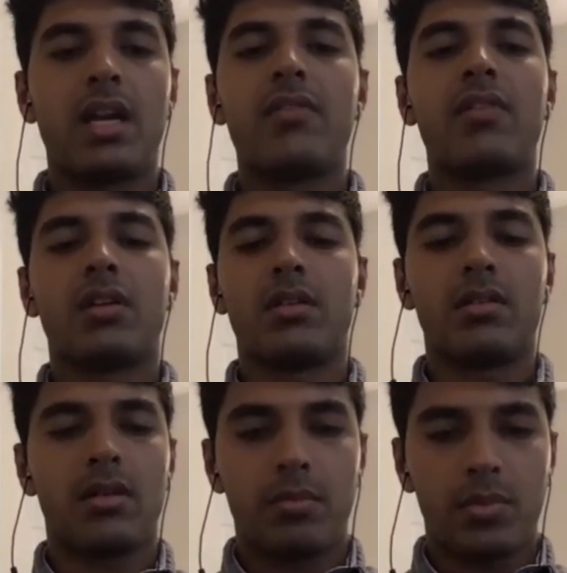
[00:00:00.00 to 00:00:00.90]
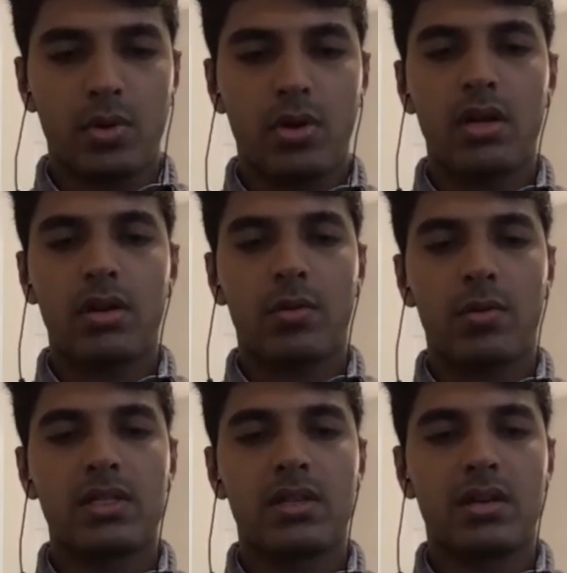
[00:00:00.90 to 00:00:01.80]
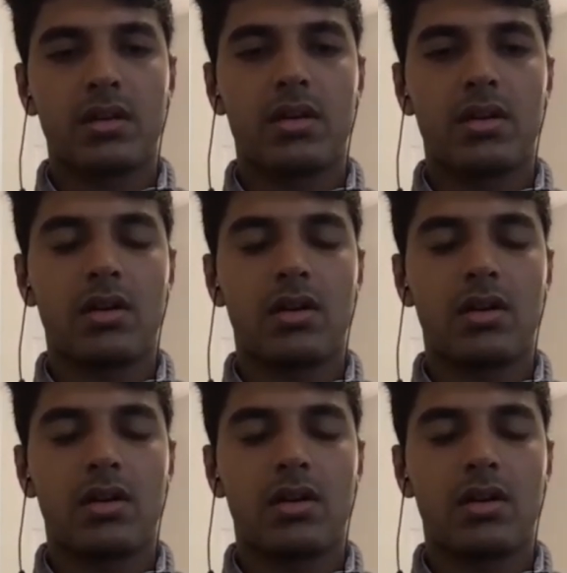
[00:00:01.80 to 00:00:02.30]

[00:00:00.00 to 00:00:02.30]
And even a broader question